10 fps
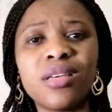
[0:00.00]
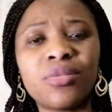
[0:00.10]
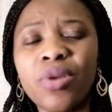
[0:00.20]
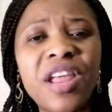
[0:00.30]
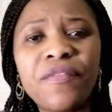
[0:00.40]

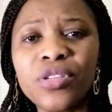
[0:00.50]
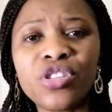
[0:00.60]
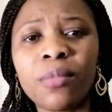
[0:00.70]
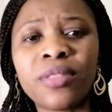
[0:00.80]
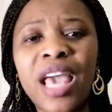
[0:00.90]
Not even
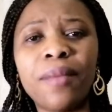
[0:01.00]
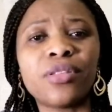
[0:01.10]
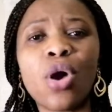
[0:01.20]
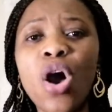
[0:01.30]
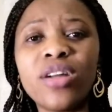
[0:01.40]

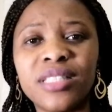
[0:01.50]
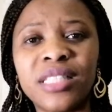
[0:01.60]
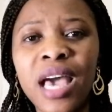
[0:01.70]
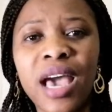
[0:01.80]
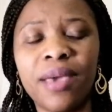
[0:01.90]
sometimes, all the
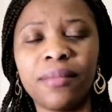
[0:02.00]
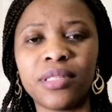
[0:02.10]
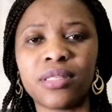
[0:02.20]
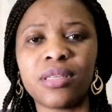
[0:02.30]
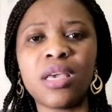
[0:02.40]

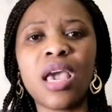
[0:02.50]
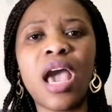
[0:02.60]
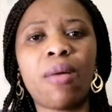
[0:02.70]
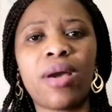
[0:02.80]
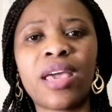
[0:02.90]
times,
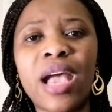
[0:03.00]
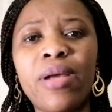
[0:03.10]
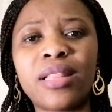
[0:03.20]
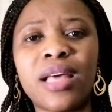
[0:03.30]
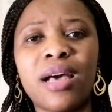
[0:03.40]
our
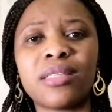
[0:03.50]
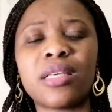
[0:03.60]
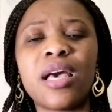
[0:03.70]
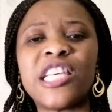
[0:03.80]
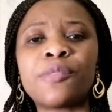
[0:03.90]
characters
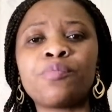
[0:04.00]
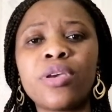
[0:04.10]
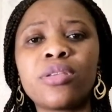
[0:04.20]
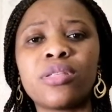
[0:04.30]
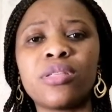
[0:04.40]

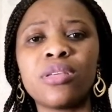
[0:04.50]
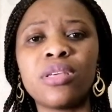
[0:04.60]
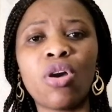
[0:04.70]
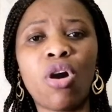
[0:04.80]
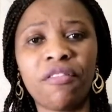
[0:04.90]
speaks
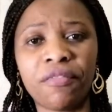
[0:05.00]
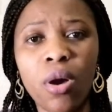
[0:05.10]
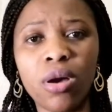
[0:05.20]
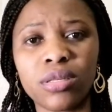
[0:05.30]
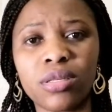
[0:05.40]
of
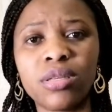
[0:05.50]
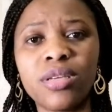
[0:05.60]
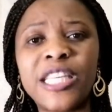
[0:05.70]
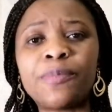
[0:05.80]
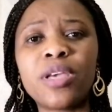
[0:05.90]
us,
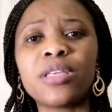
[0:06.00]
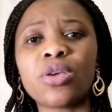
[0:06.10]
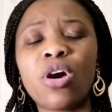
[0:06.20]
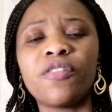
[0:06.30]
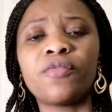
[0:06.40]

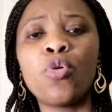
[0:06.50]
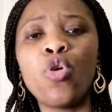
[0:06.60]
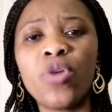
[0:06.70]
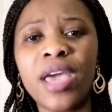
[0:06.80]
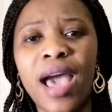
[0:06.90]
speaks of
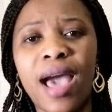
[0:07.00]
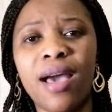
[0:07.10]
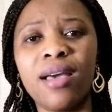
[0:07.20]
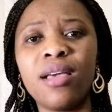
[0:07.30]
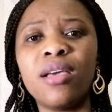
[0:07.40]
who we
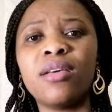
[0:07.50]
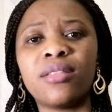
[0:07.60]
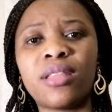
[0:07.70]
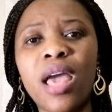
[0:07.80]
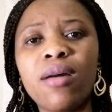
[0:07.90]
are,
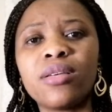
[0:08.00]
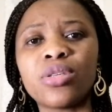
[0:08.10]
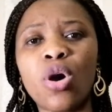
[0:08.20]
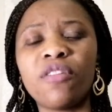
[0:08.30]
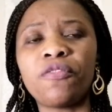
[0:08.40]

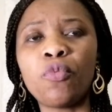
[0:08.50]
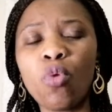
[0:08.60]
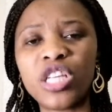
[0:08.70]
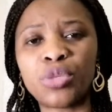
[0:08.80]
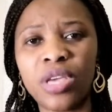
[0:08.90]
tells of
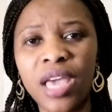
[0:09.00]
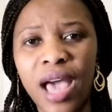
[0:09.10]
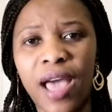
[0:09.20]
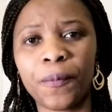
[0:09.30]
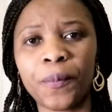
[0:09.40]
what we
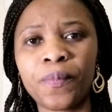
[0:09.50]
are.